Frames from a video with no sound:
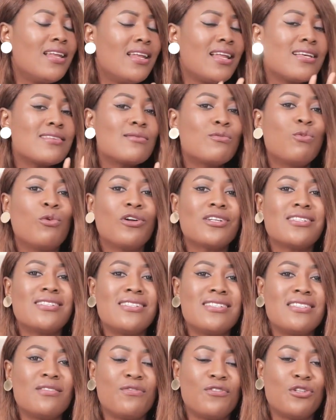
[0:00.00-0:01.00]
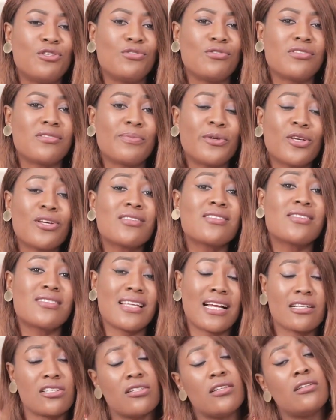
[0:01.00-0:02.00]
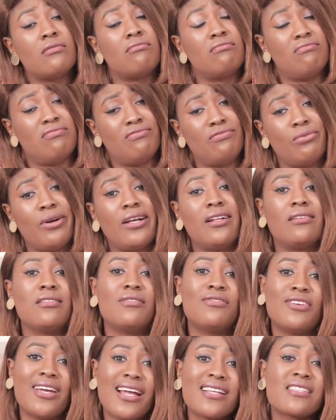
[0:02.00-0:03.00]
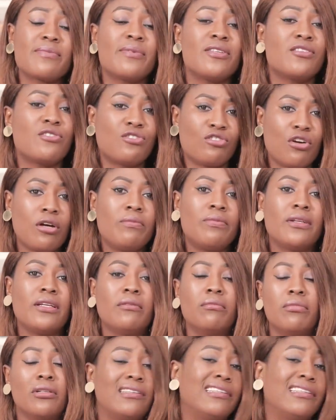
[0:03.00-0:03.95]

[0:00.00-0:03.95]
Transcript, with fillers: let's watch these videos because it's actually, well, if you ask me, it's troubling. But